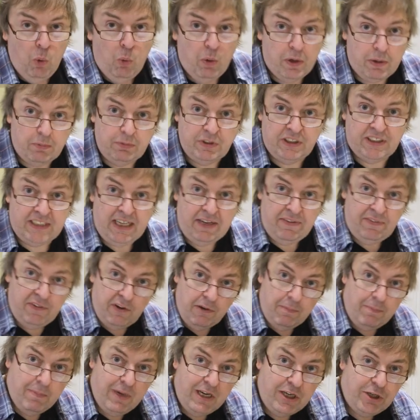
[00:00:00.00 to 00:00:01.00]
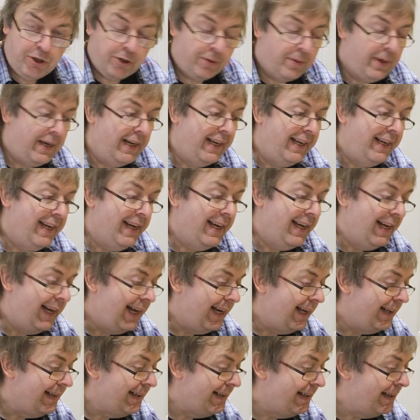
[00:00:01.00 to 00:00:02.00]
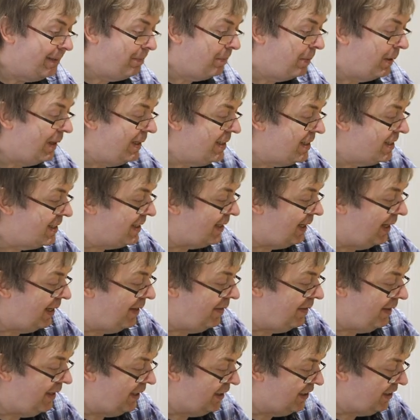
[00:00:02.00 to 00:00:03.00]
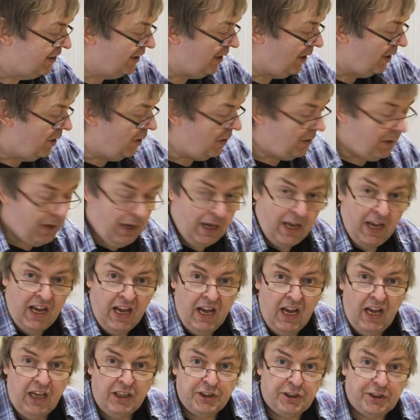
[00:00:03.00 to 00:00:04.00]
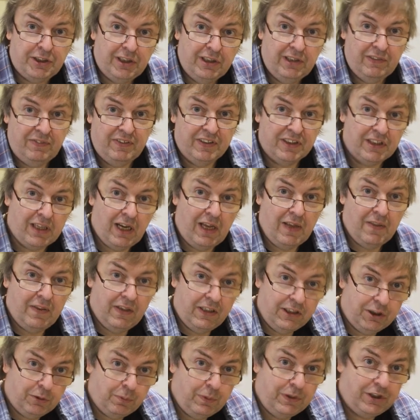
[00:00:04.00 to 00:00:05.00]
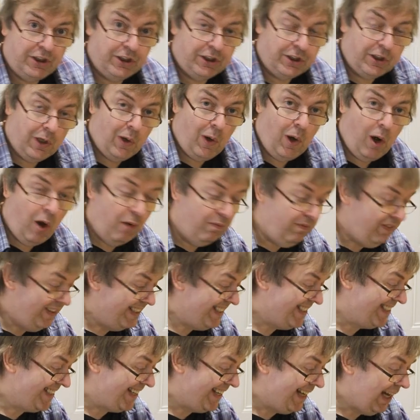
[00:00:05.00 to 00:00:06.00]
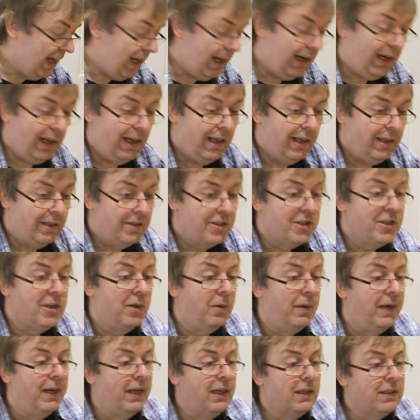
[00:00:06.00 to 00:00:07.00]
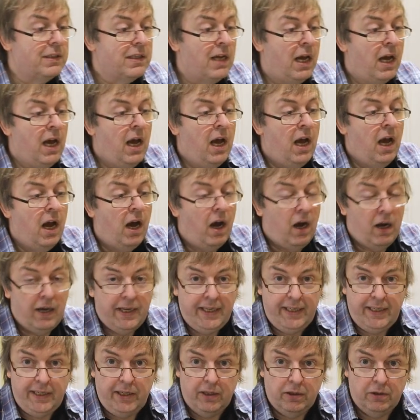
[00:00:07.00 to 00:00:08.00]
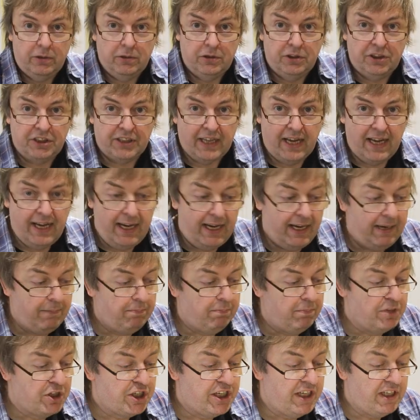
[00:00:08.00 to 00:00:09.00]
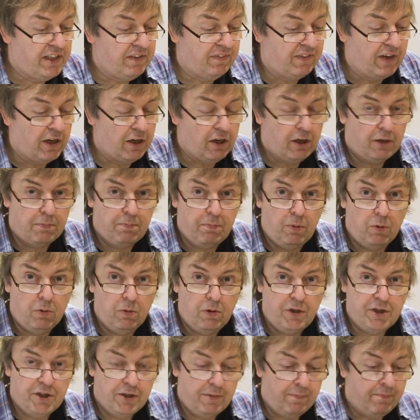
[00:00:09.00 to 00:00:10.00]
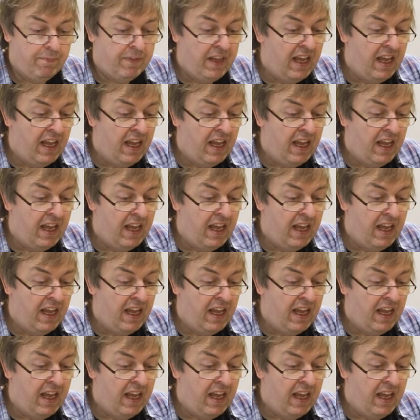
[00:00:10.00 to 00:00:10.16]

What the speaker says: What I would say, if you're measuring prints like this on a surface like this, which has got obvious colour to it, I use a sheet of cardboard